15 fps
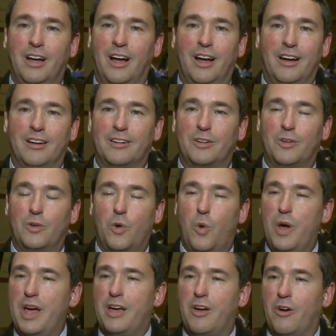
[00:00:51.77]
uh,
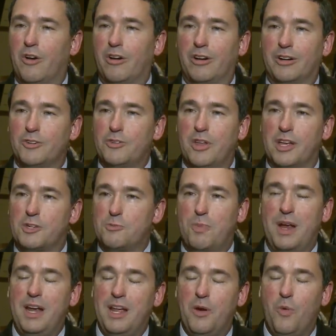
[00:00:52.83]
quick or
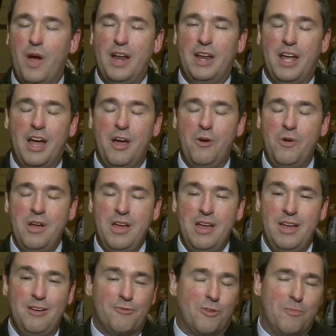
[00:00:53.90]
expedient way to go.
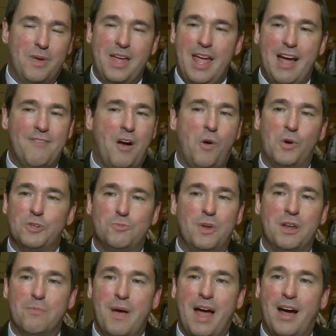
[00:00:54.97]
For me, I've always
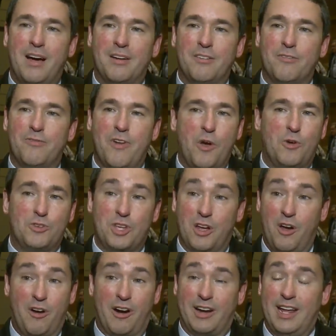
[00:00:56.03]
been about
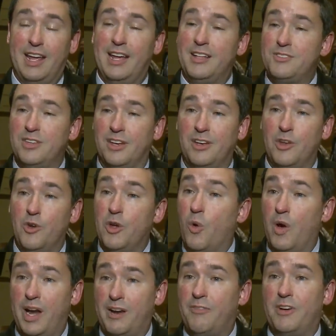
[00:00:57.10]
focusing on our kids and doing
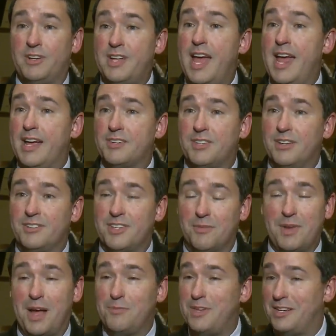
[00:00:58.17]
whatever it takes. And
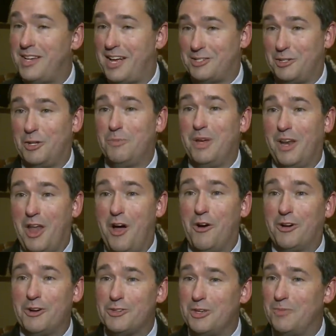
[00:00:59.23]
sometimes that takes a little bit
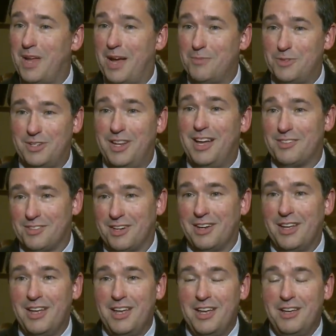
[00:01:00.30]
longer, sometimes it doesn't.
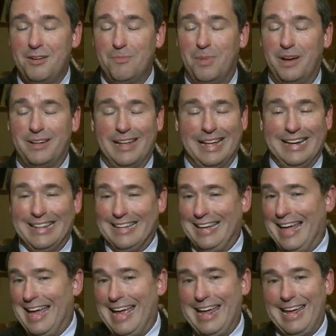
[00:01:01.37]
But at the end of the
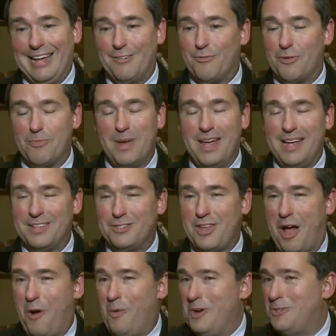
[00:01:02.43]
day, for me, it's
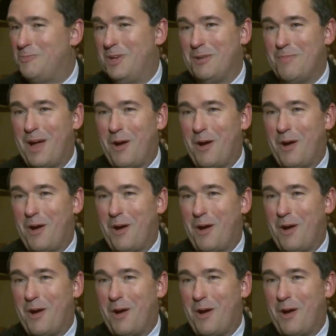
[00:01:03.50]
always been